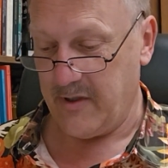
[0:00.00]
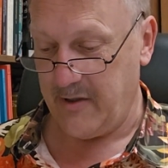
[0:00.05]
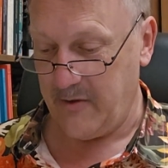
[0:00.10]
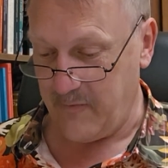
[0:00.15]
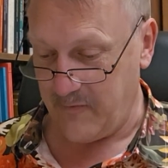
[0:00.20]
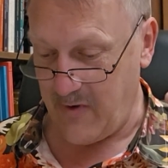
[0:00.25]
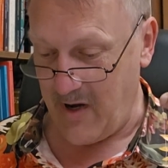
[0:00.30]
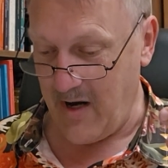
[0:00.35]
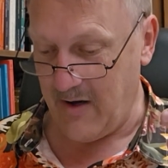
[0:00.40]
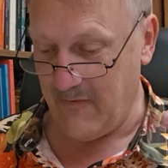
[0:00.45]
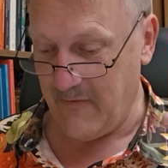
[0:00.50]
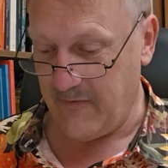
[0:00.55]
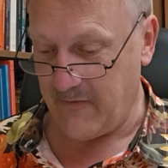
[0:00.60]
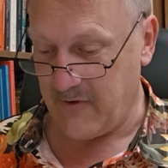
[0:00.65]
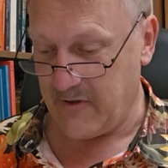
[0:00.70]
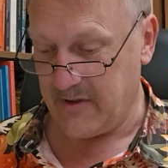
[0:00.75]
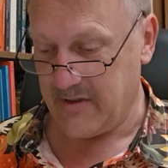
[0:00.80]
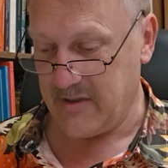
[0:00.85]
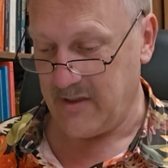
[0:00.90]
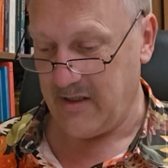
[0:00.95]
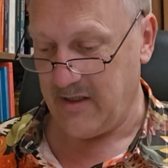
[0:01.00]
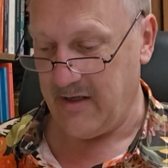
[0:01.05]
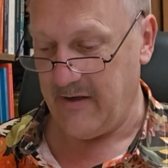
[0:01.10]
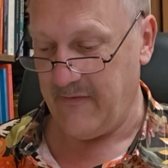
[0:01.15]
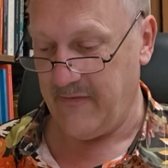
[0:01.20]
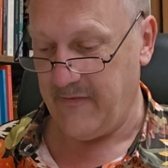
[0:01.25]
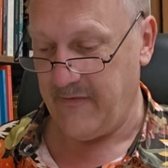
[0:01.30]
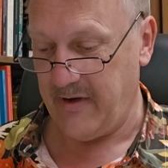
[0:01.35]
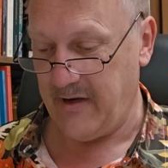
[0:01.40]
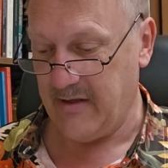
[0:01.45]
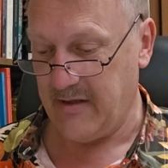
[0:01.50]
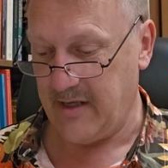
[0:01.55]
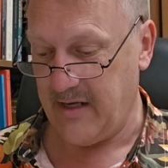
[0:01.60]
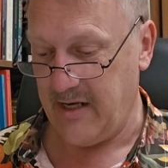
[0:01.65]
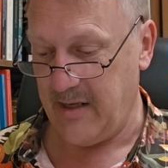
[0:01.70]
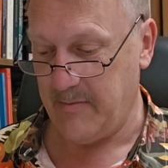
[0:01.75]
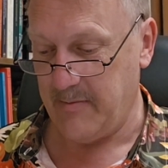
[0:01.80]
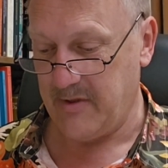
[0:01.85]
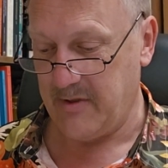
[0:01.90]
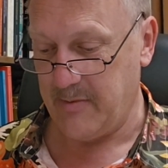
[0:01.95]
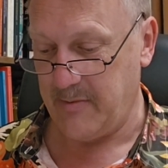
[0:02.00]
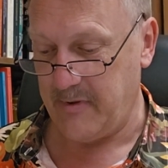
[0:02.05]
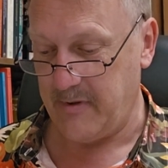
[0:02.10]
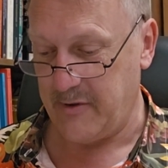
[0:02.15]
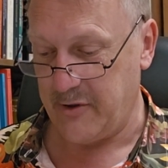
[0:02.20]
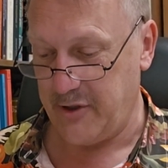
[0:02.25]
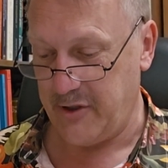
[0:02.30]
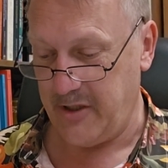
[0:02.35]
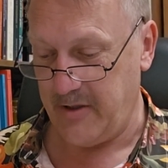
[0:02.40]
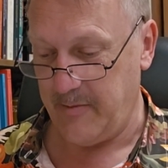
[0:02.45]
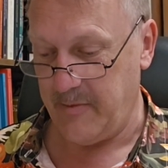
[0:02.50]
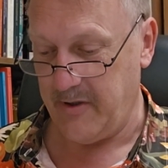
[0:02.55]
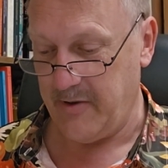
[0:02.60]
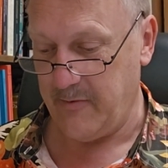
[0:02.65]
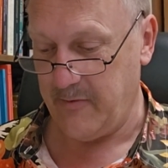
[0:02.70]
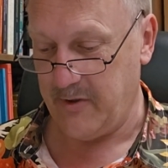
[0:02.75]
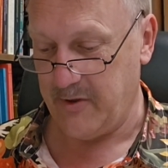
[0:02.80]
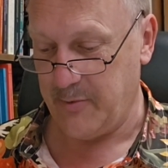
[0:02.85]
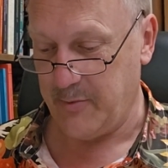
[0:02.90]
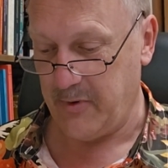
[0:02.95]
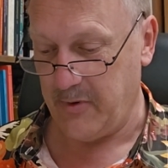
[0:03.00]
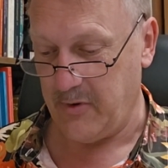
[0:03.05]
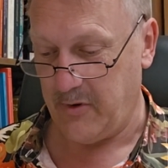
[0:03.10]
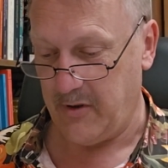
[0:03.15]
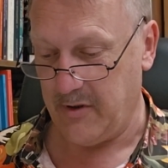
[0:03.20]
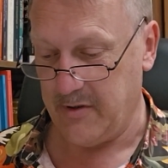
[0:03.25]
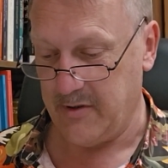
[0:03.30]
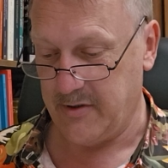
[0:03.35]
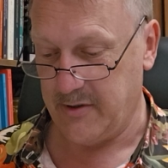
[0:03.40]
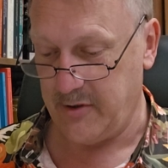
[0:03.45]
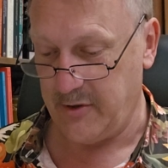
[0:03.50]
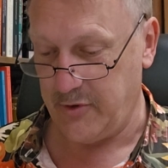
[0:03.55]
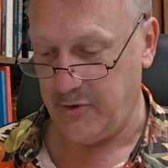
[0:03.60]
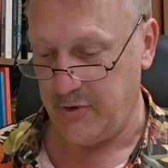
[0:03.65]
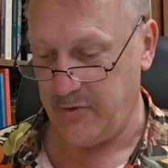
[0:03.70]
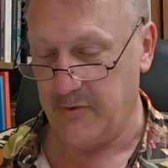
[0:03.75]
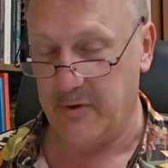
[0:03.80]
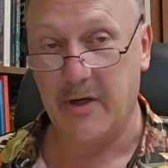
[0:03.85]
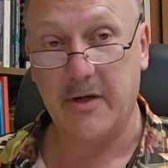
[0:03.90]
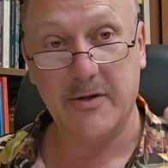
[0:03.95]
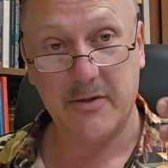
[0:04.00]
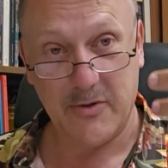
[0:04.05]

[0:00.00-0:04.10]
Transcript: He ran for his life and came to Beersheba, which belongs to Judah.